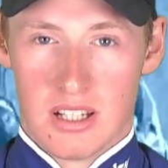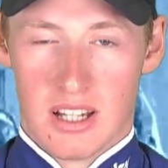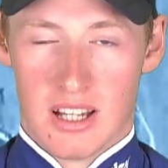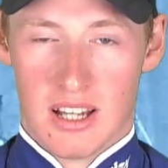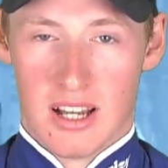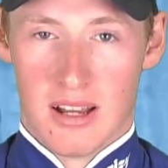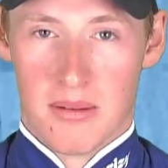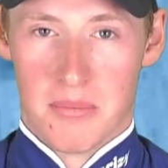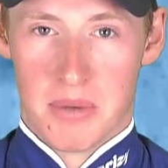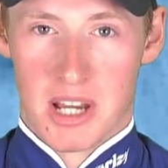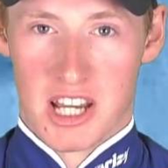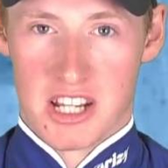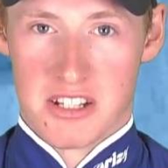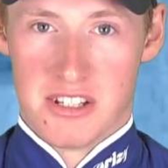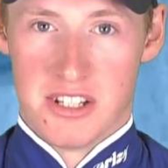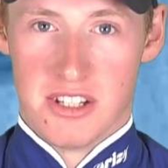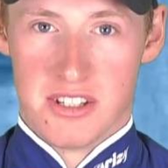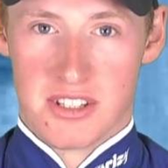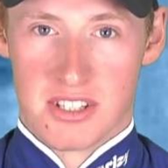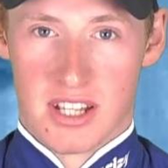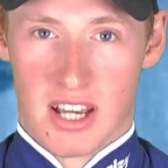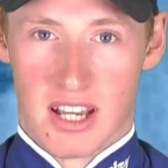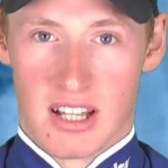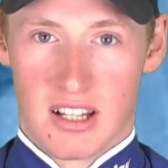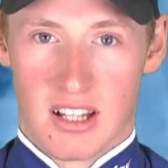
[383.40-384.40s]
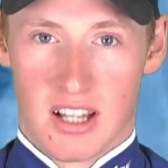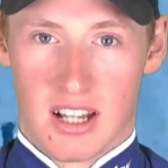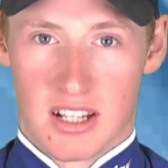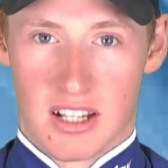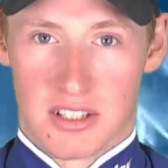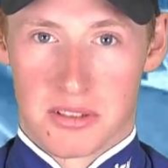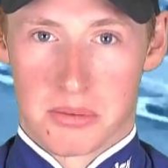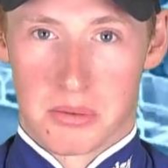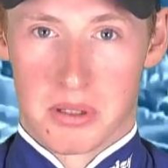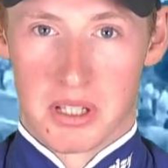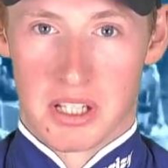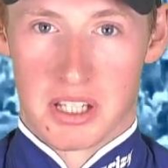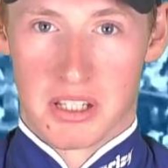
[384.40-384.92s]
as you say,
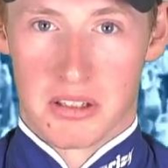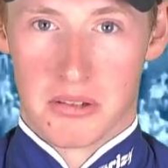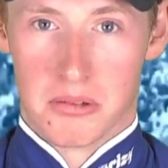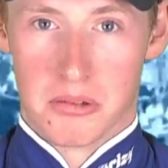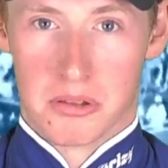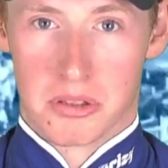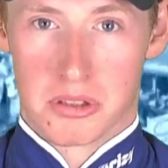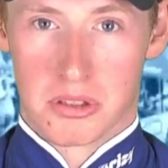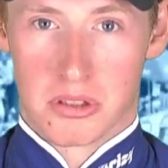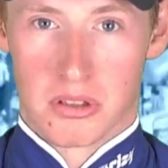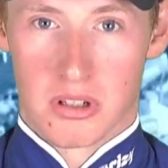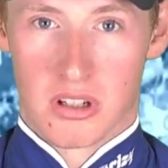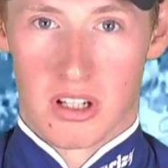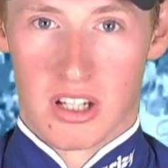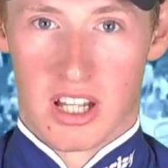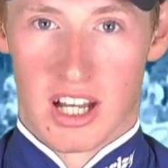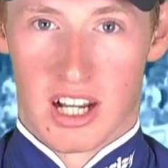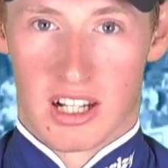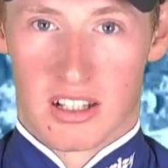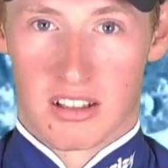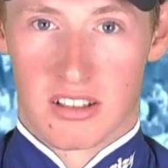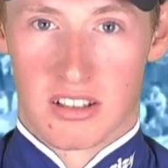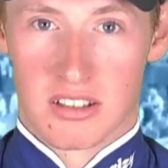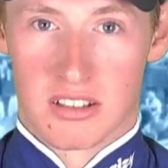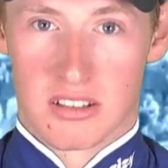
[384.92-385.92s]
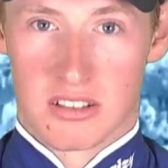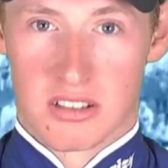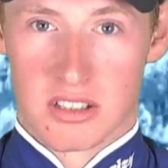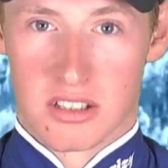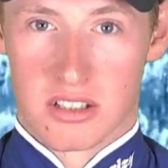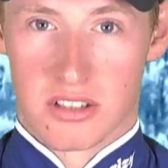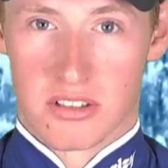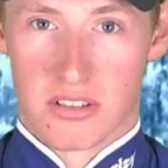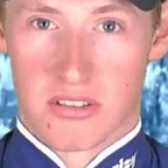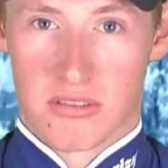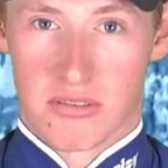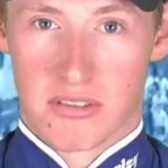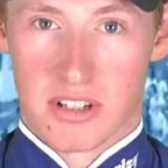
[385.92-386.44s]
last week he was sort of luckless
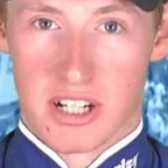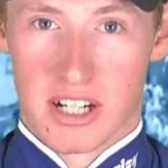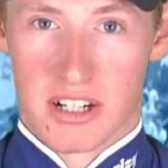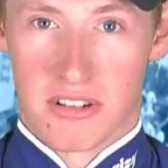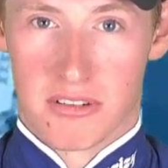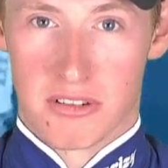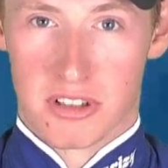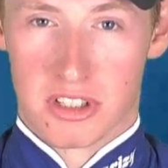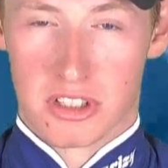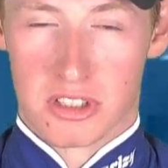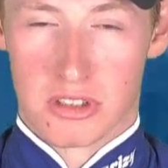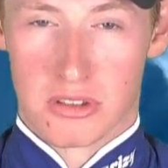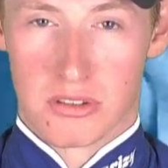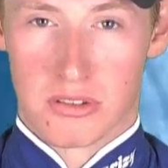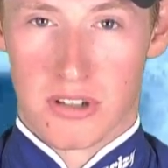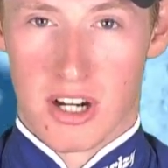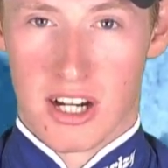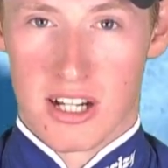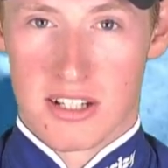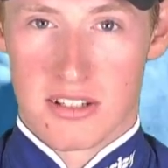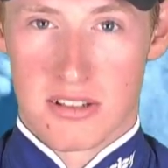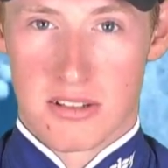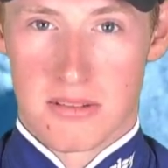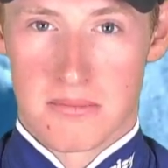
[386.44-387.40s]
and ran a really good race.